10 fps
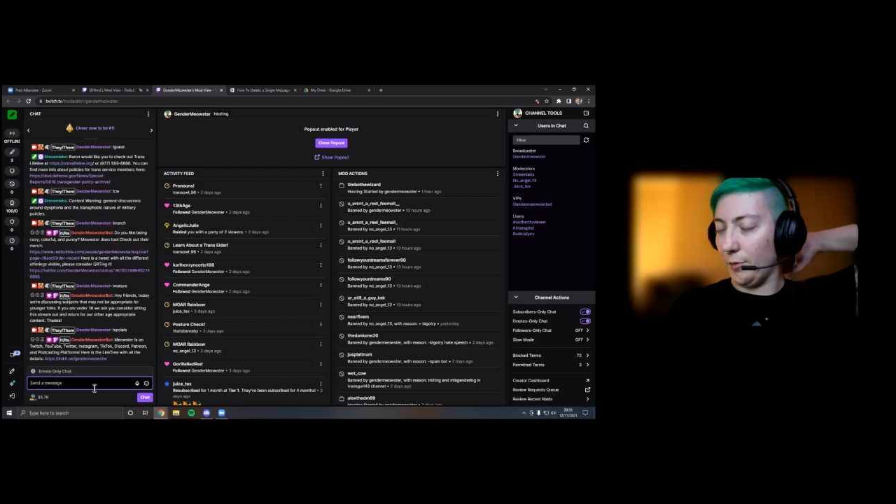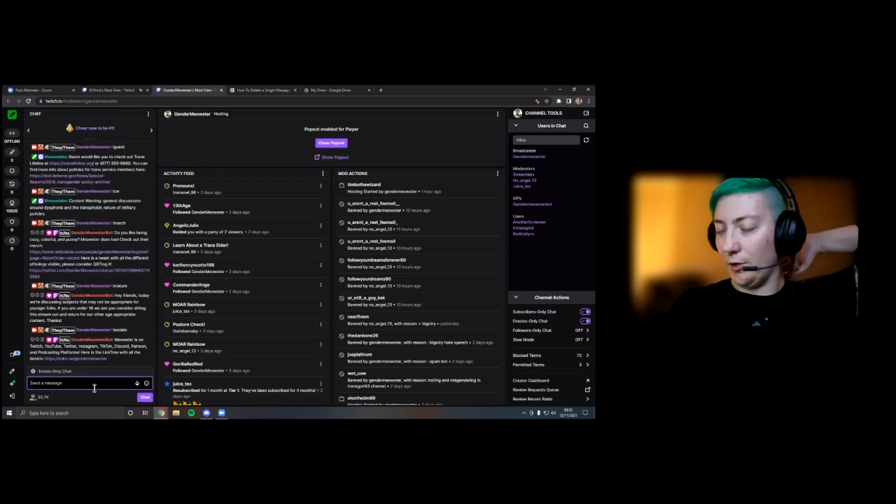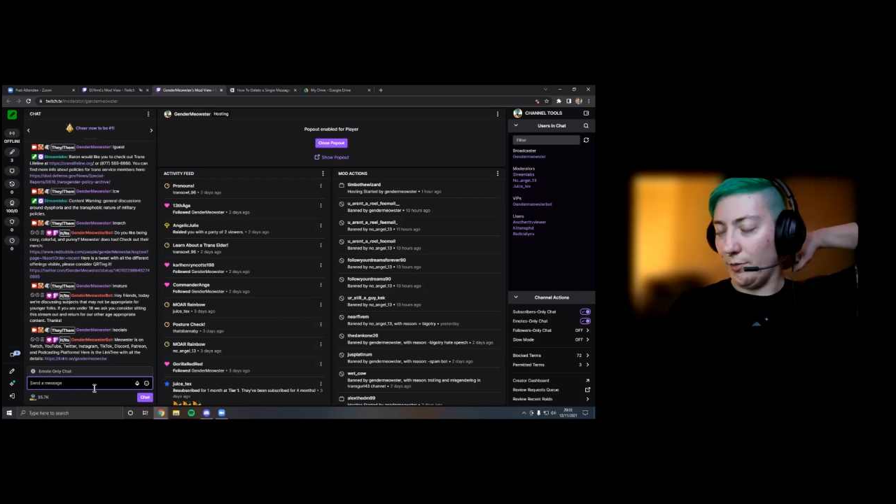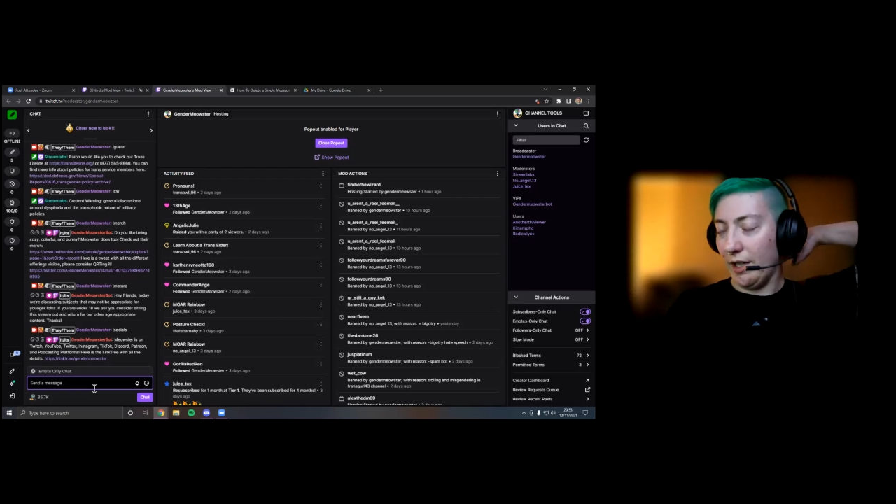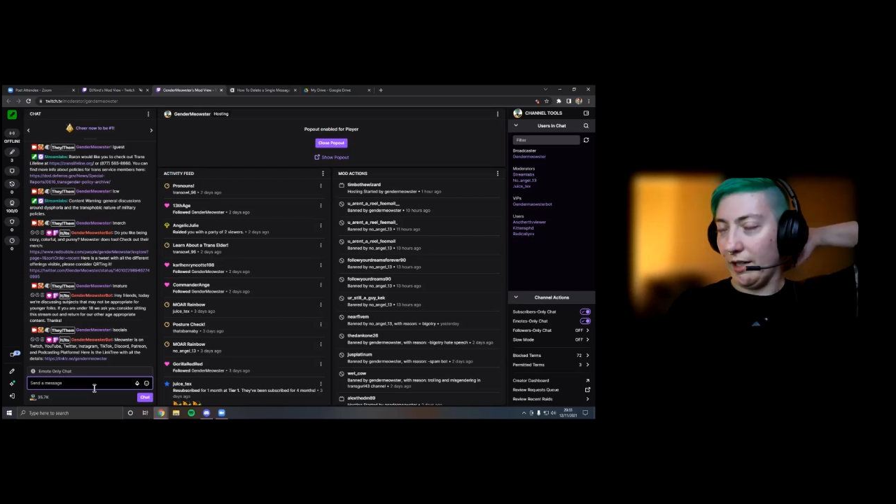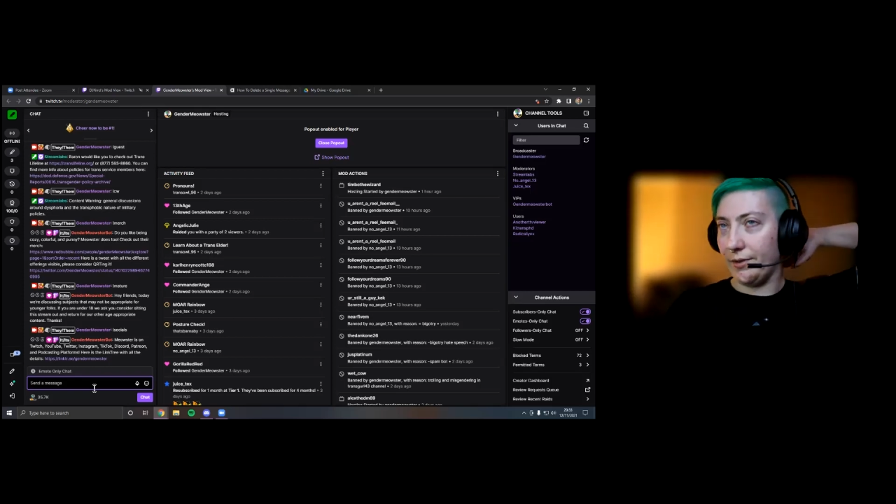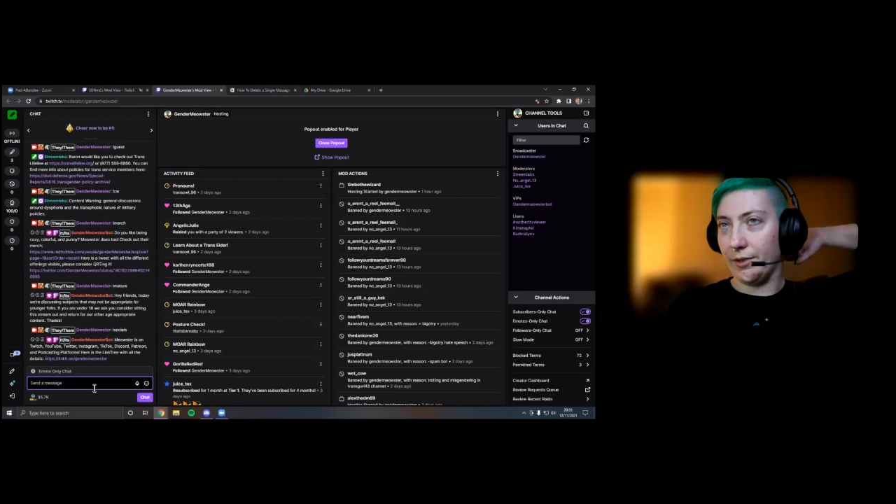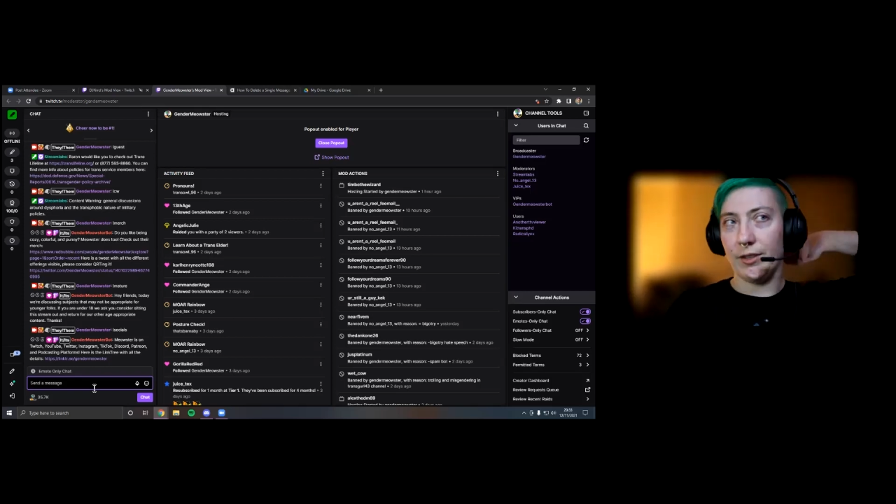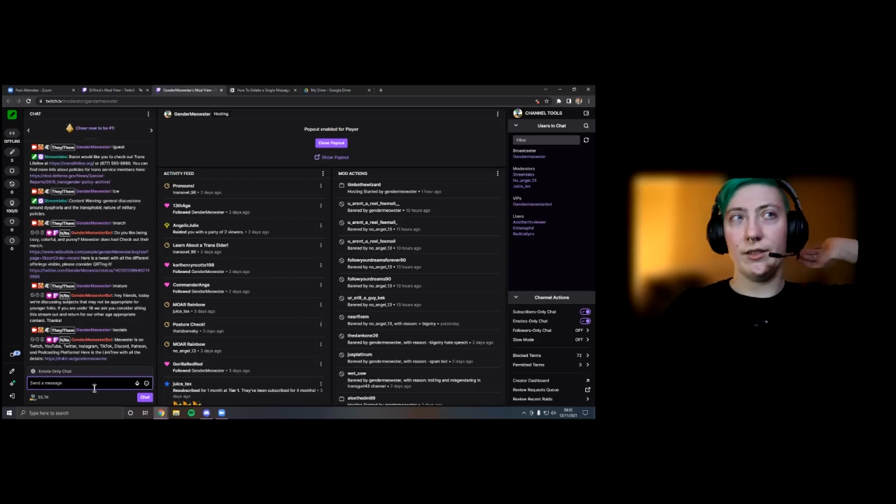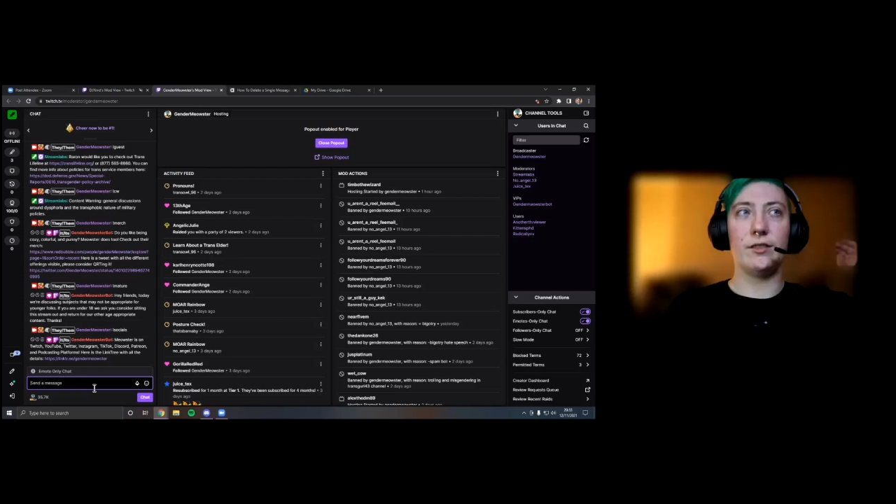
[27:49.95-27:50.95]
or
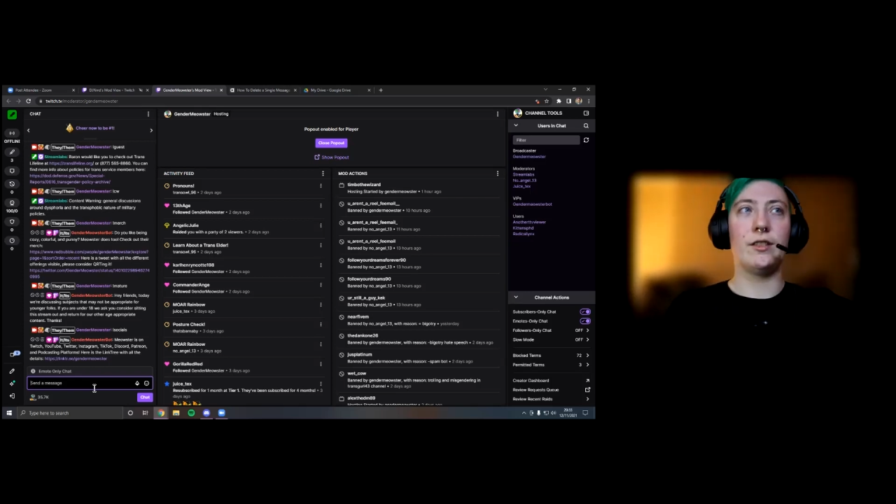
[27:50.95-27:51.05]
wherever, and